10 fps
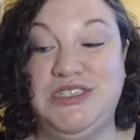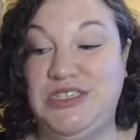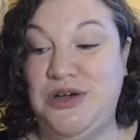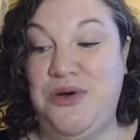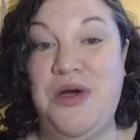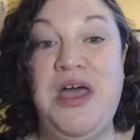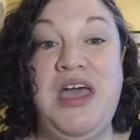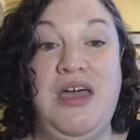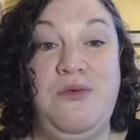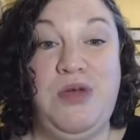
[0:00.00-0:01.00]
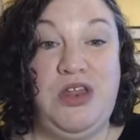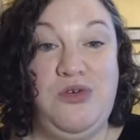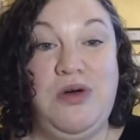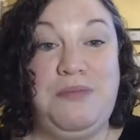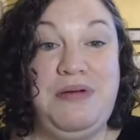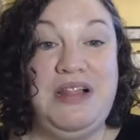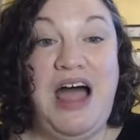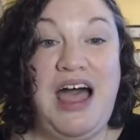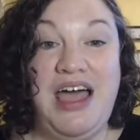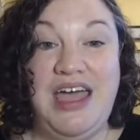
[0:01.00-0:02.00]
So when you
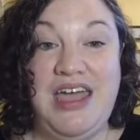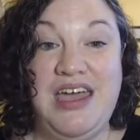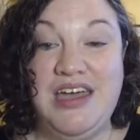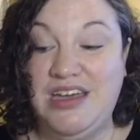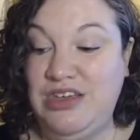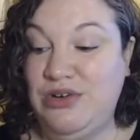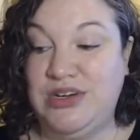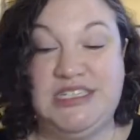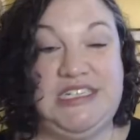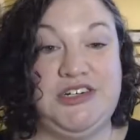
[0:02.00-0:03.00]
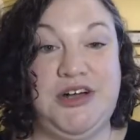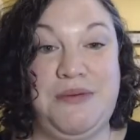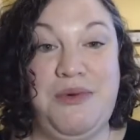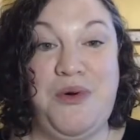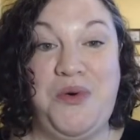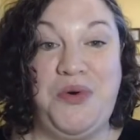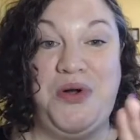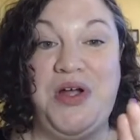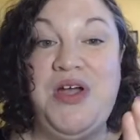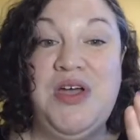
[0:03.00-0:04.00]
apply your serum
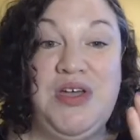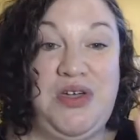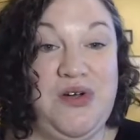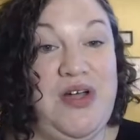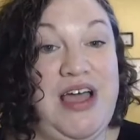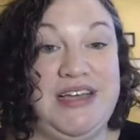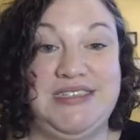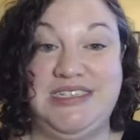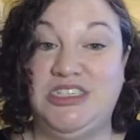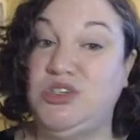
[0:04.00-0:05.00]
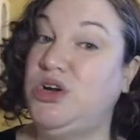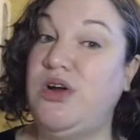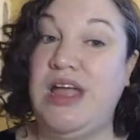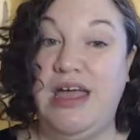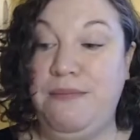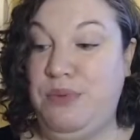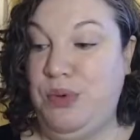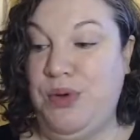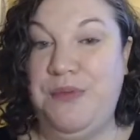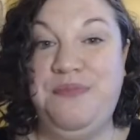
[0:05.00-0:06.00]
or your essence or your
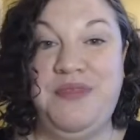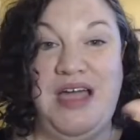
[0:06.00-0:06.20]
ampule,